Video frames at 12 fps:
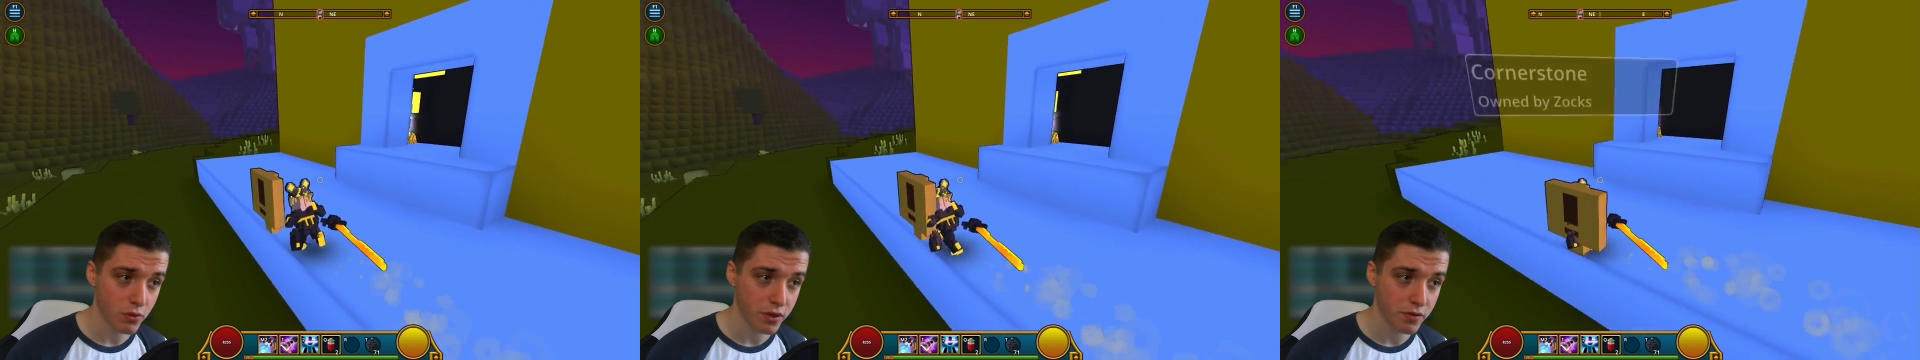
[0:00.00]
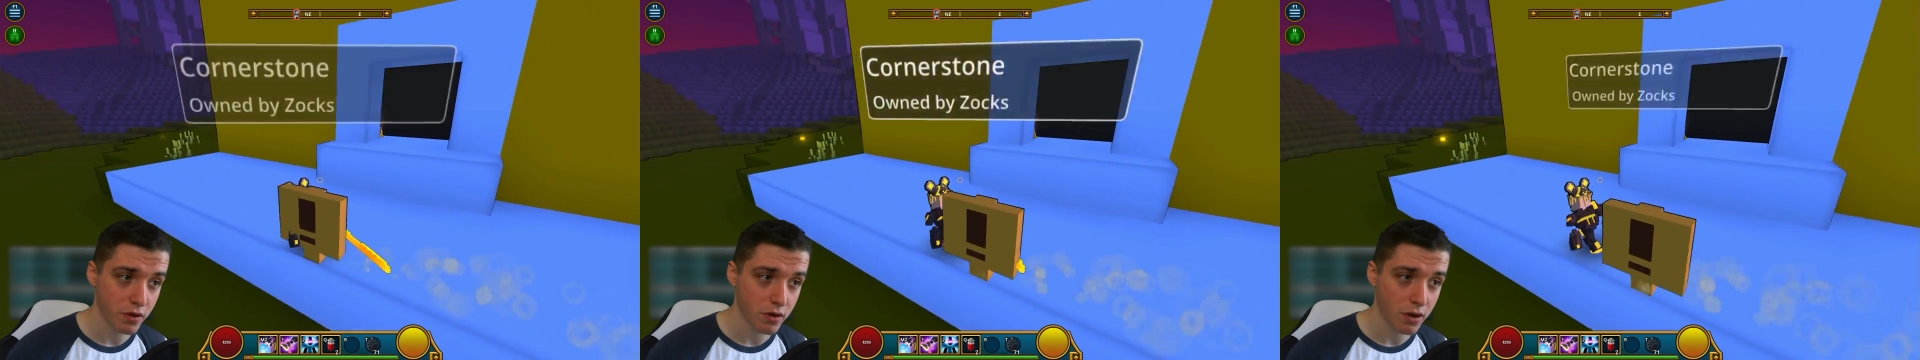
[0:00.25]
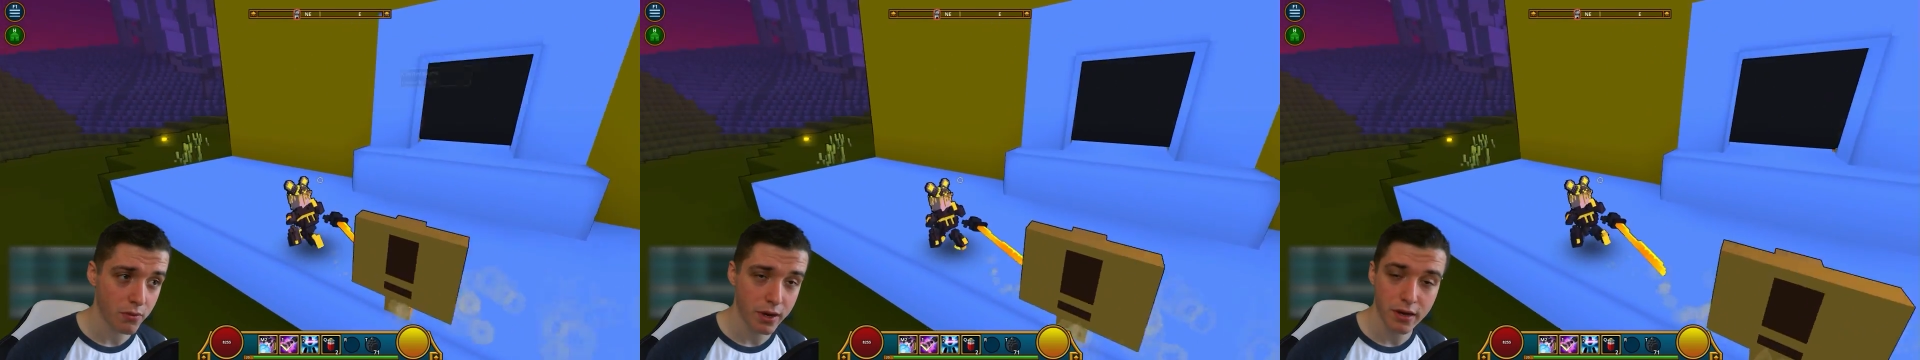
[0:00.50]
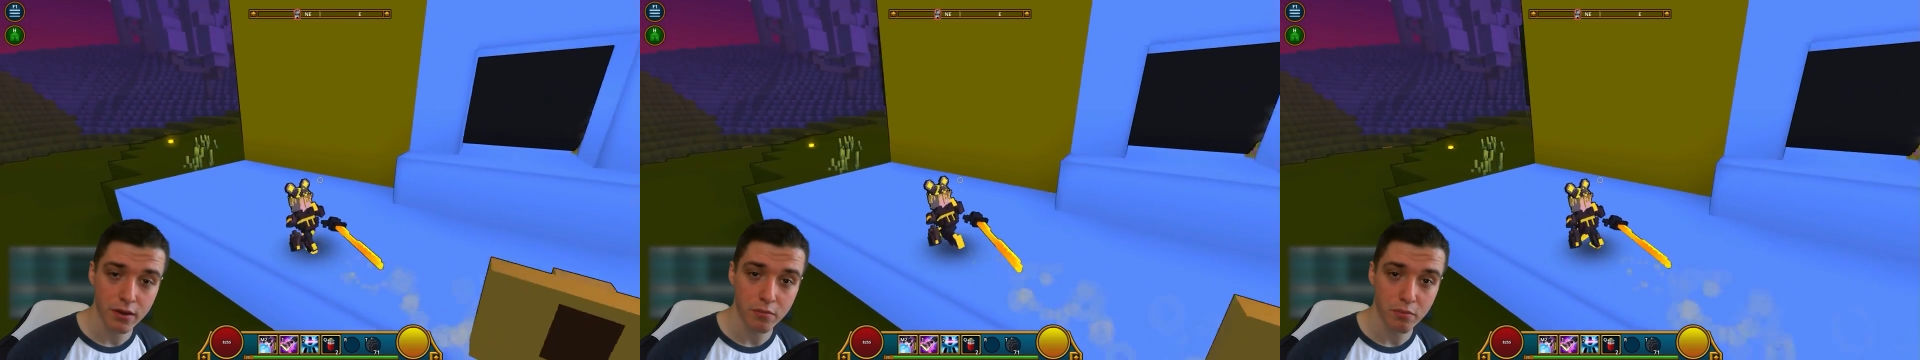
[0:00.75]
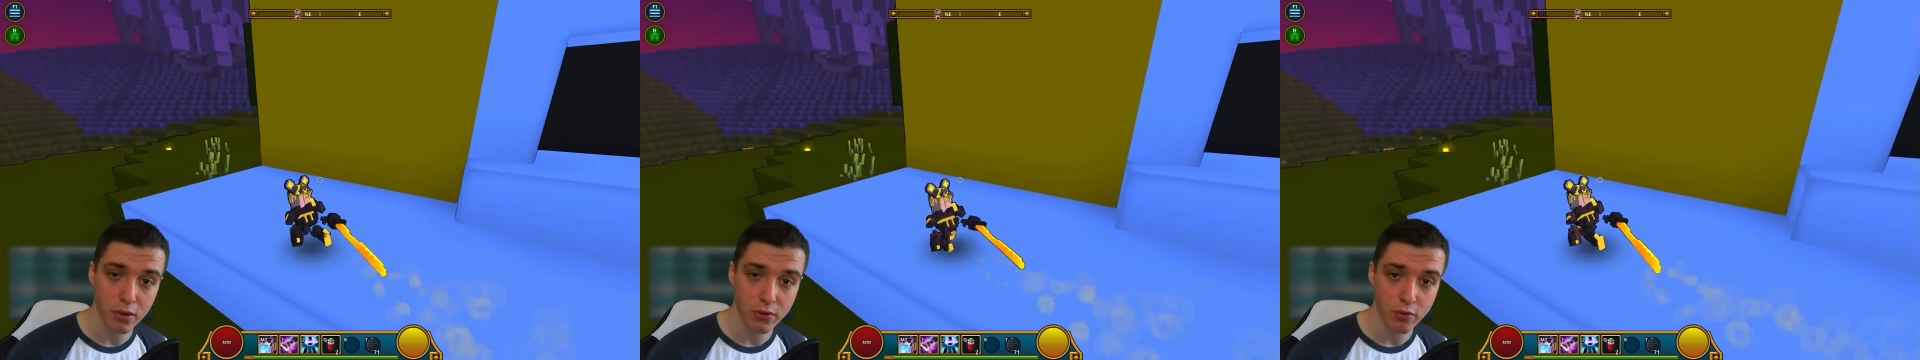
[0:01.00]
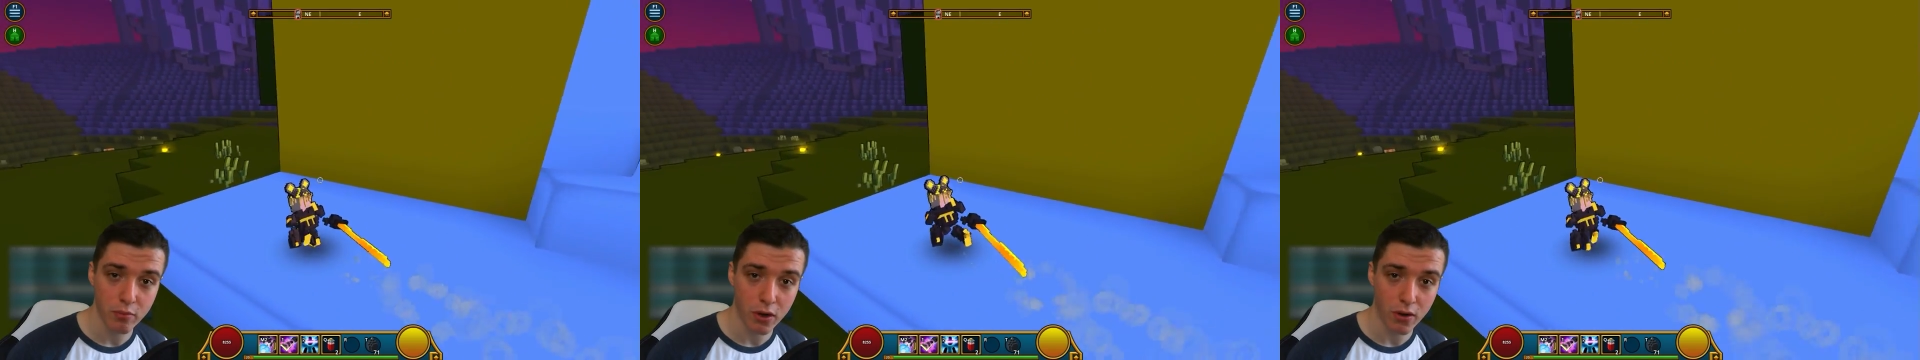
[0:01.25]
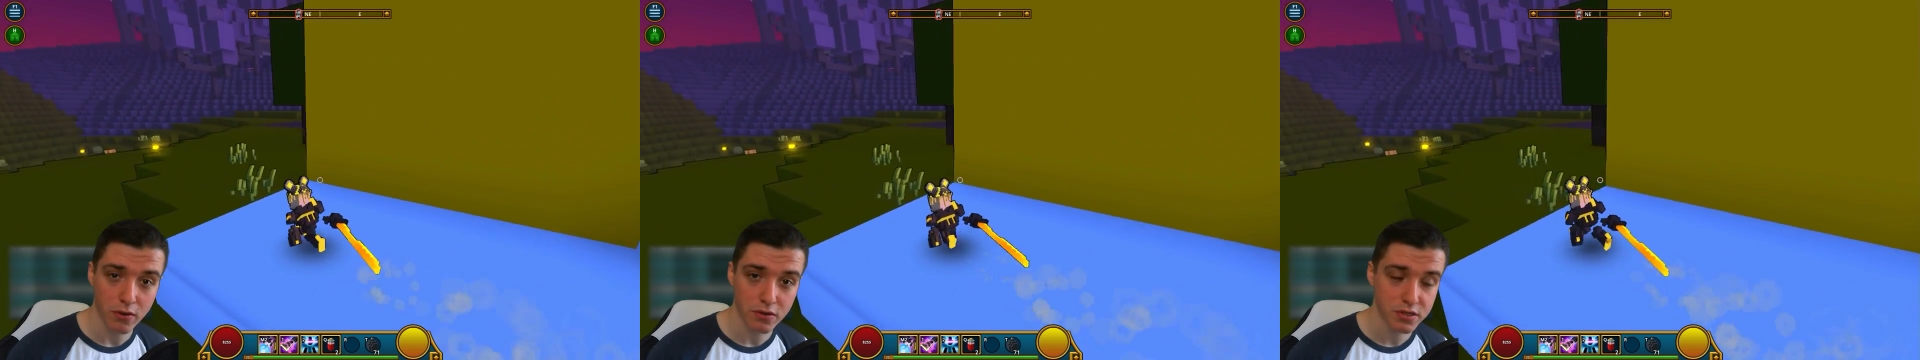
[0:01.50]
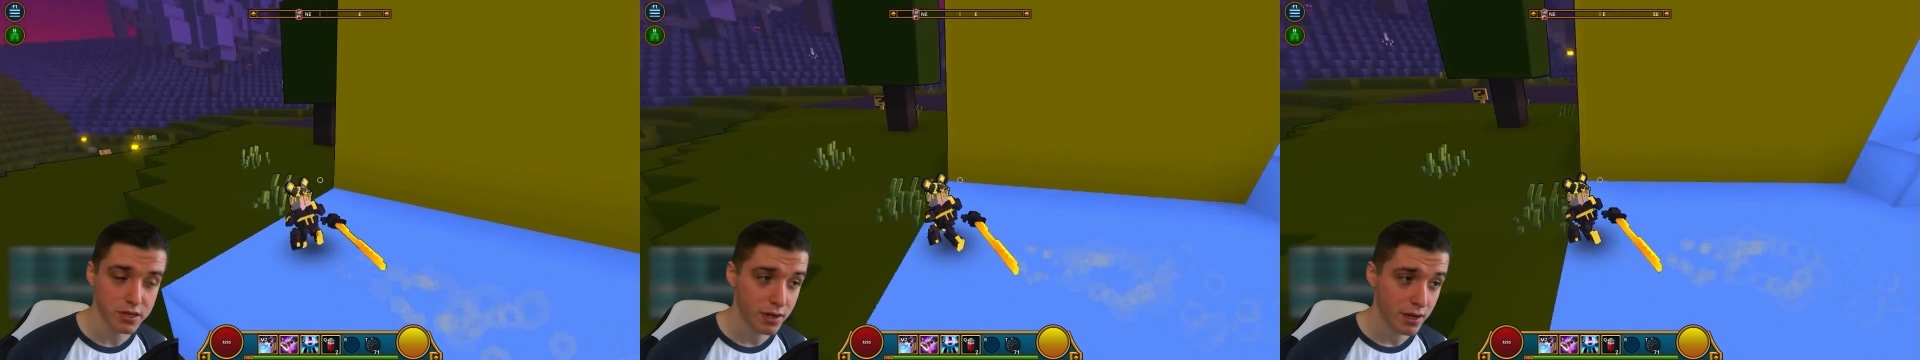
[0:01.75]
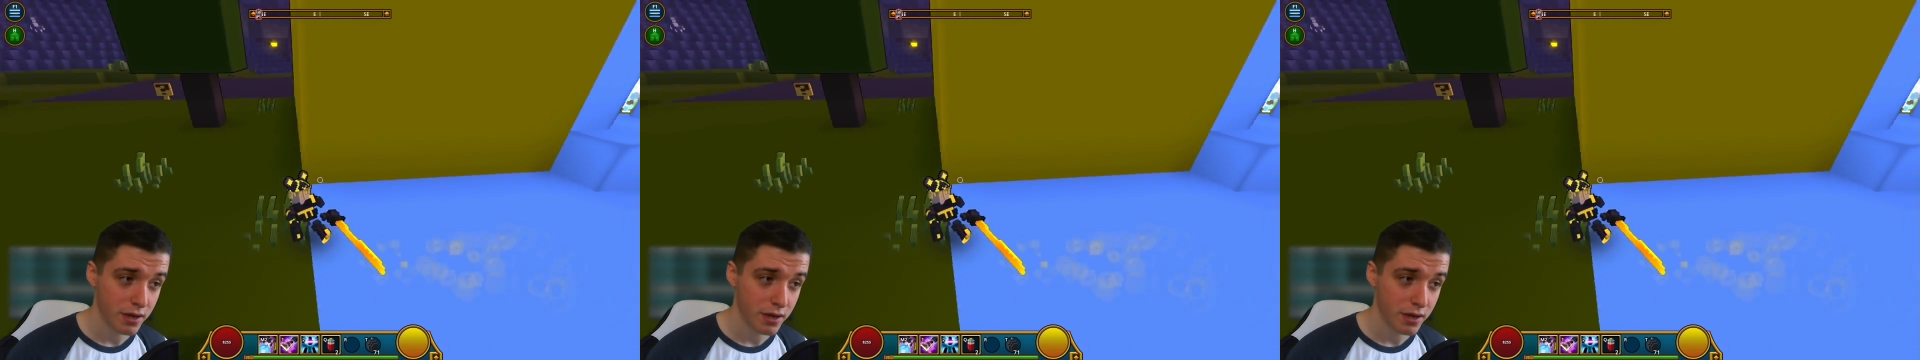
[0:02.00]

with glowing blue blocks.